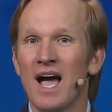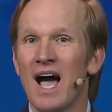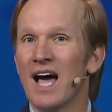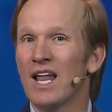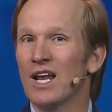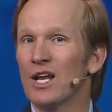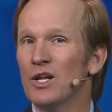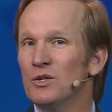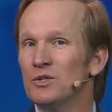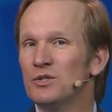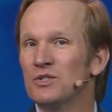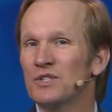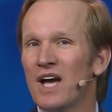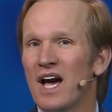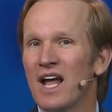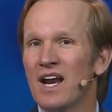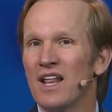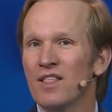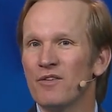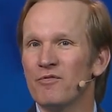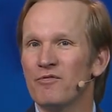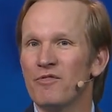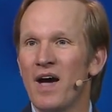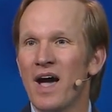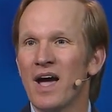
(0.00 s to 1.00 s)
I lose sight
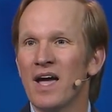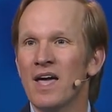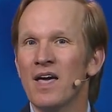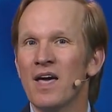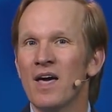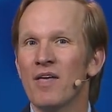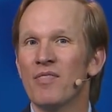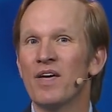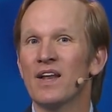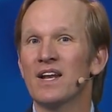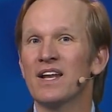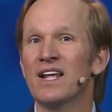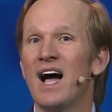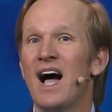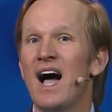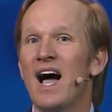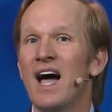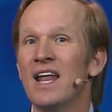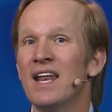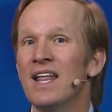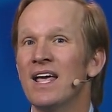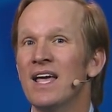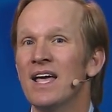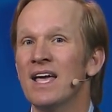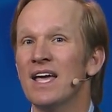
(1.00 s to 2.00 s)
of the fact that
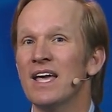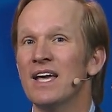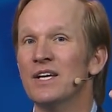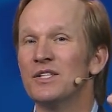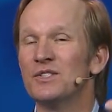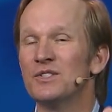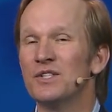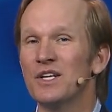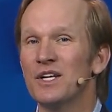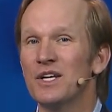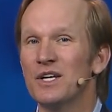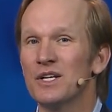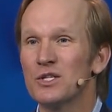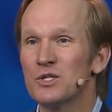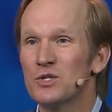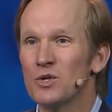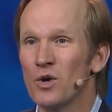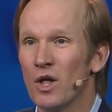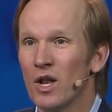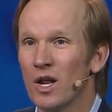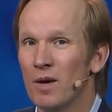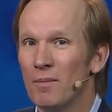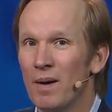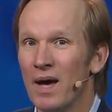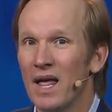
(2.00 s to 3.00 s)
God is in
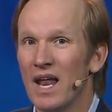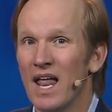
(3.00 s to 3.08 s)
control of my